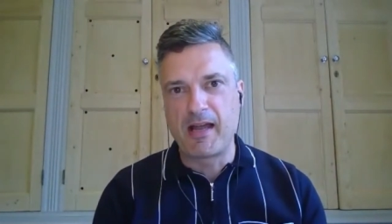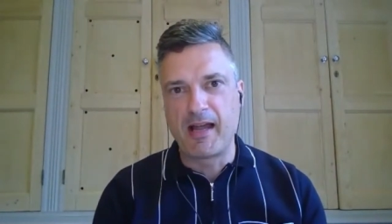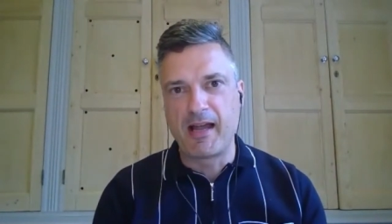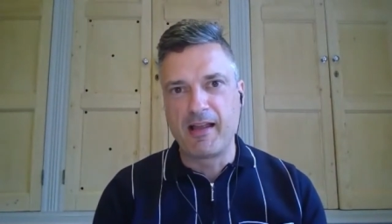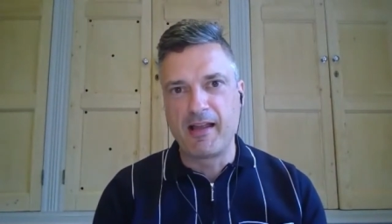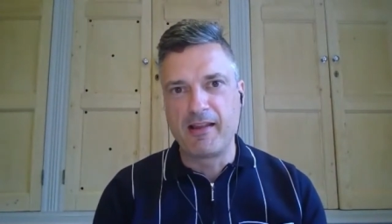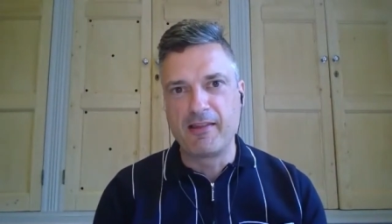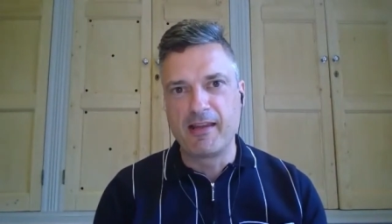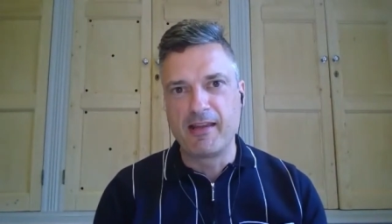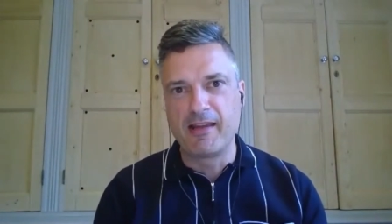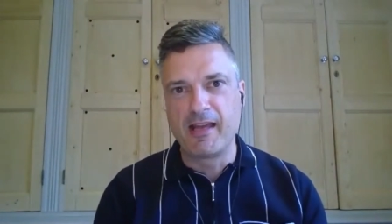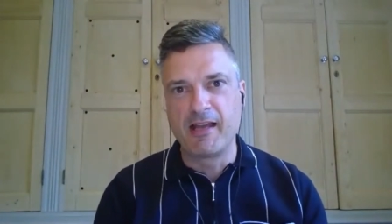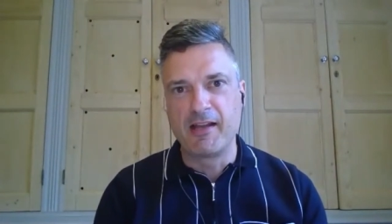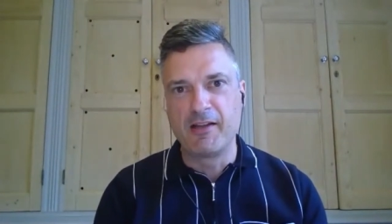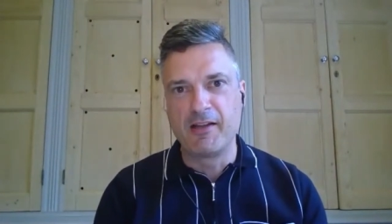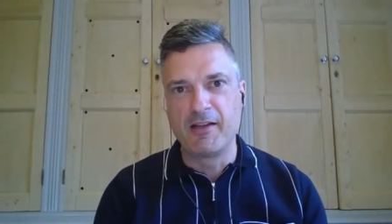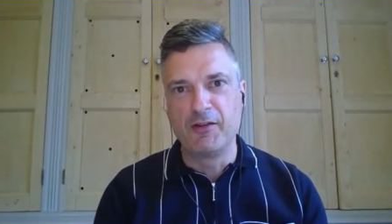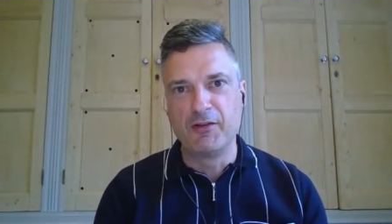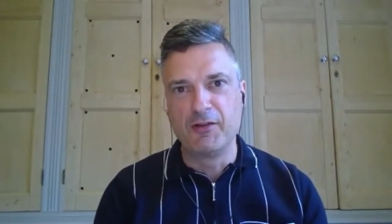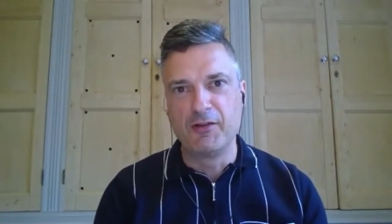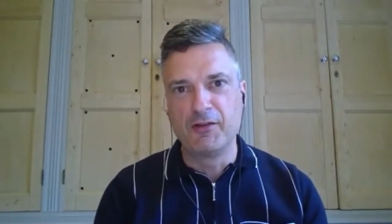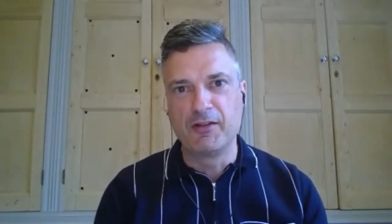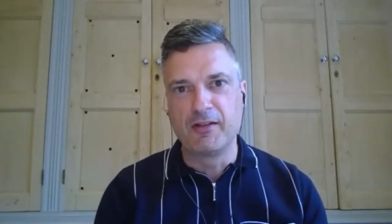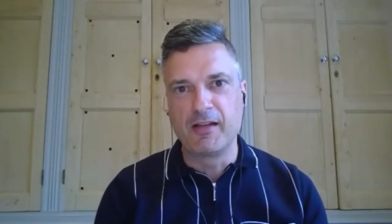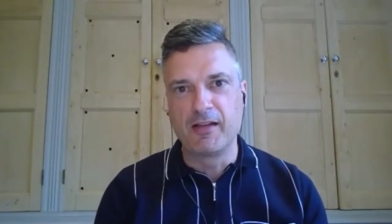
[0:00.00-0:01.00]
and
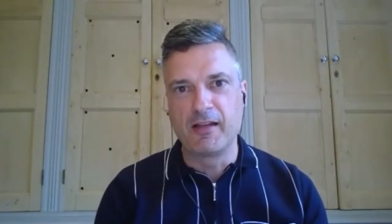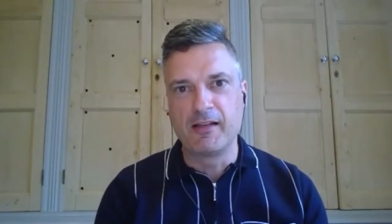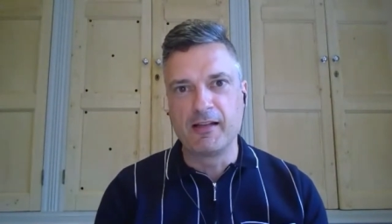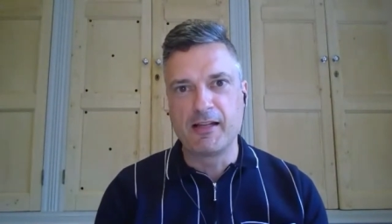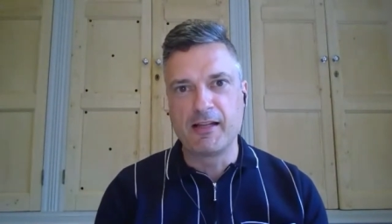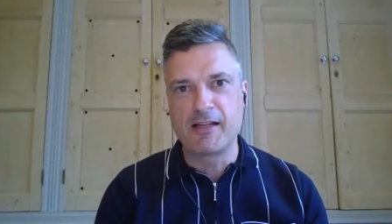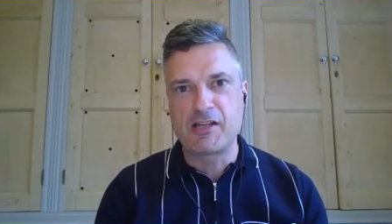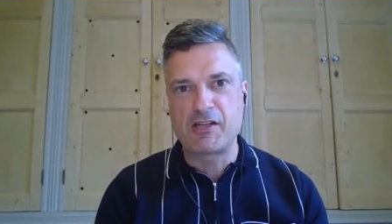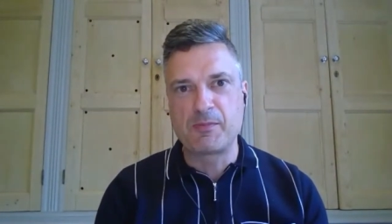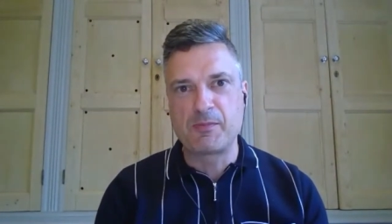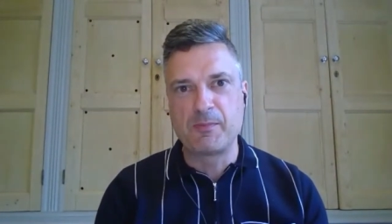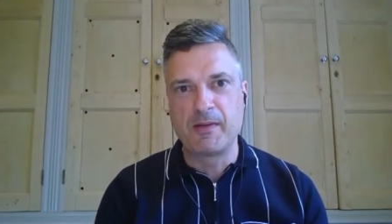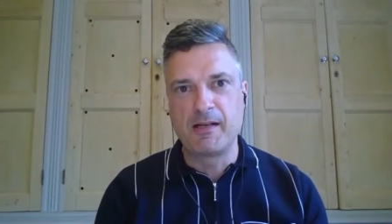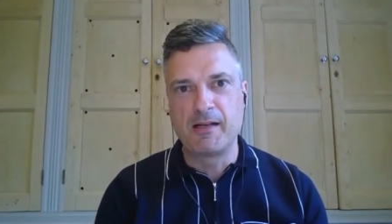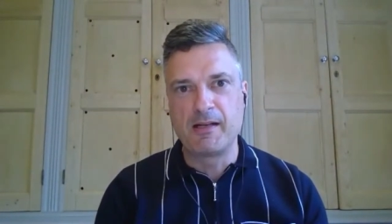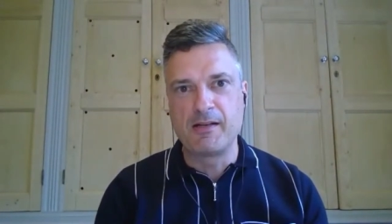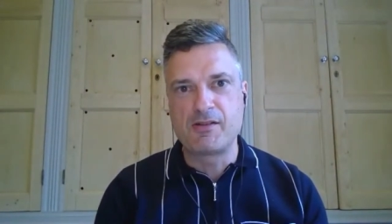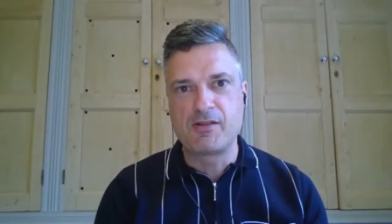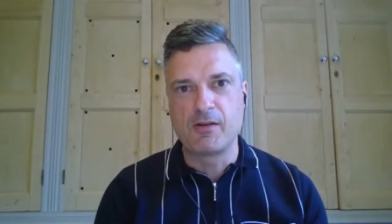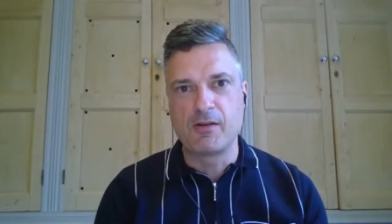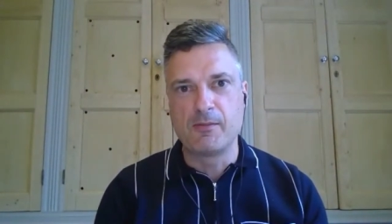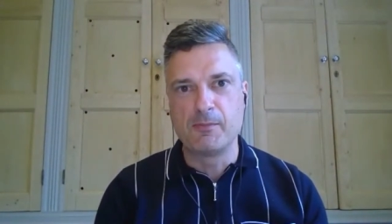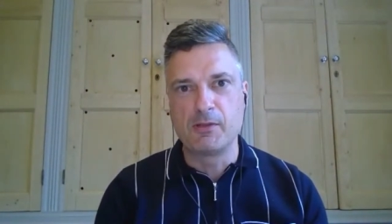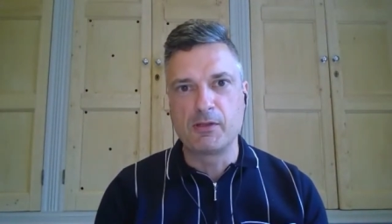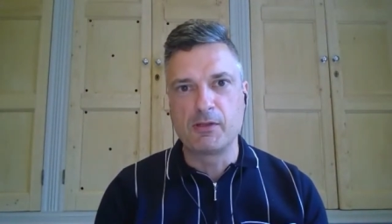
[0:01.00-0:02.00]
then at the last minute,
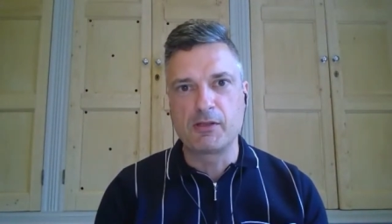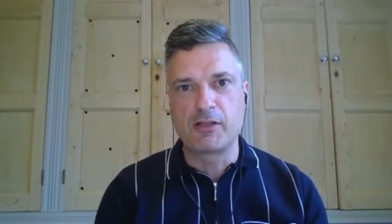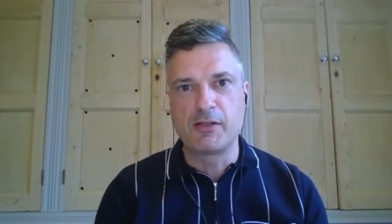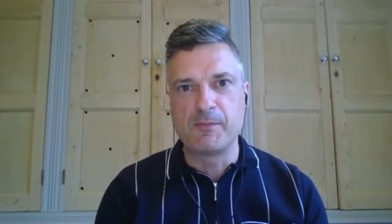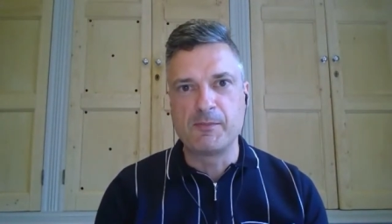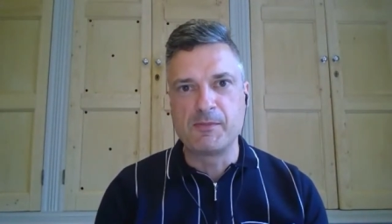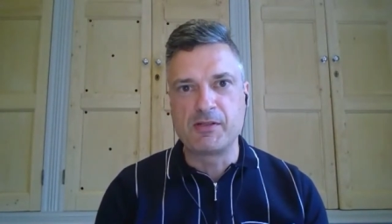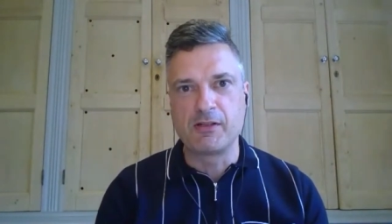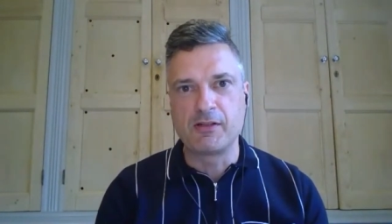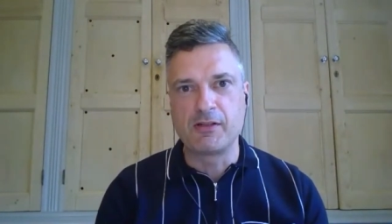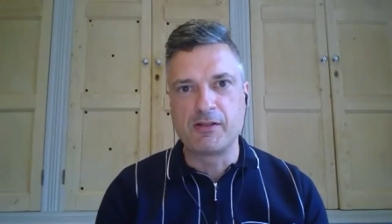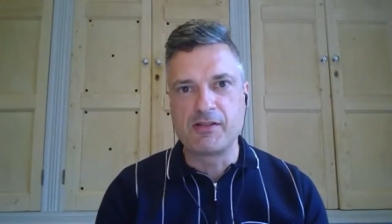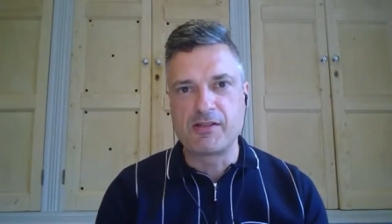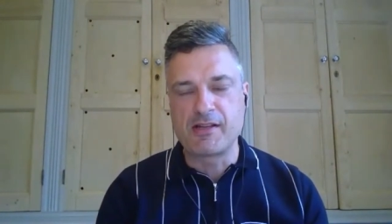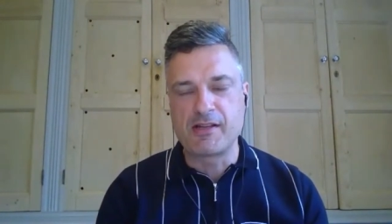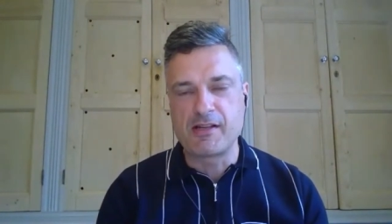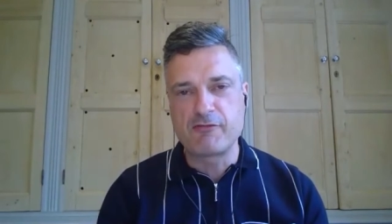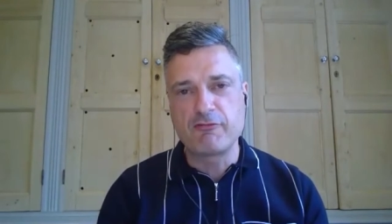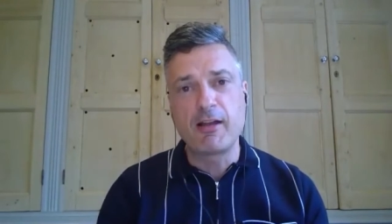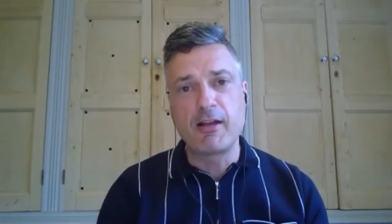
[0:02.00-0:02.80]
Tom Buck comes on and says,